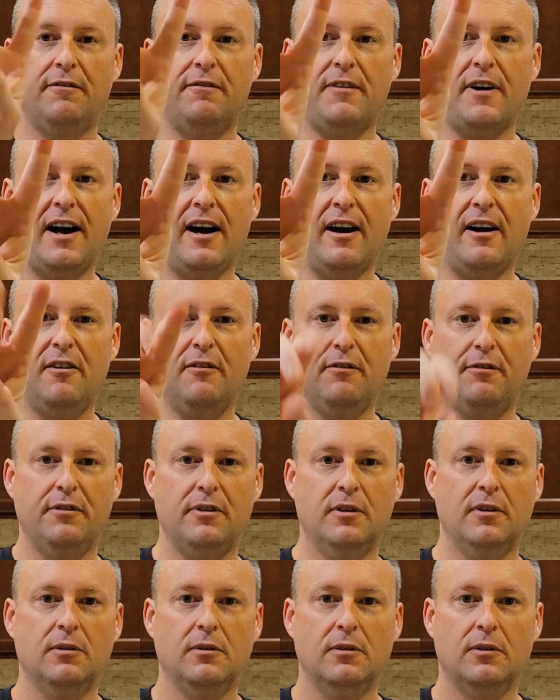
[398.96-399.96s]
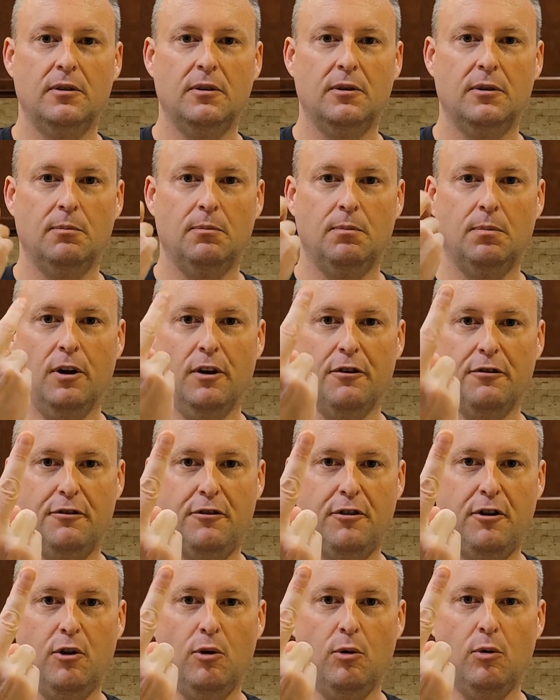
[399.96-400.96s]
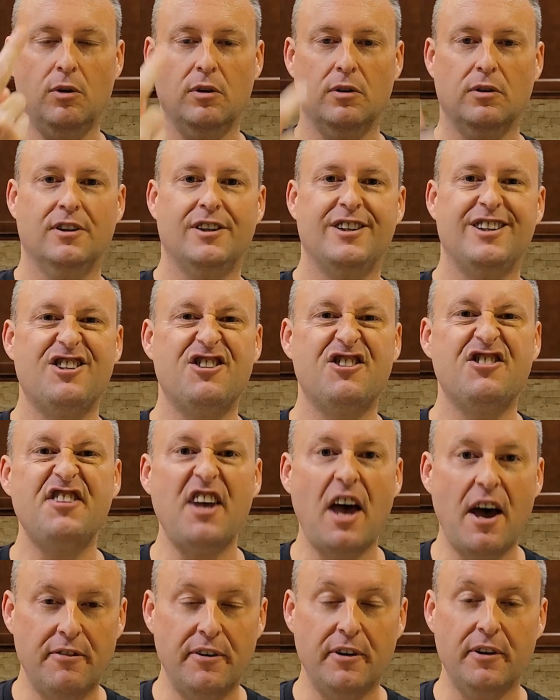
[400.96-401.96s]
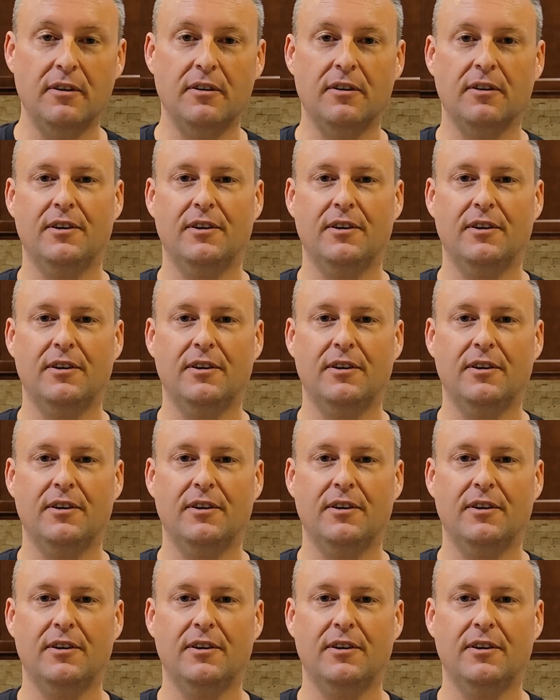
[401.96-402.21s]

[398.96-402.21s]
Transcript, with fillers: Five. Plus two, seven.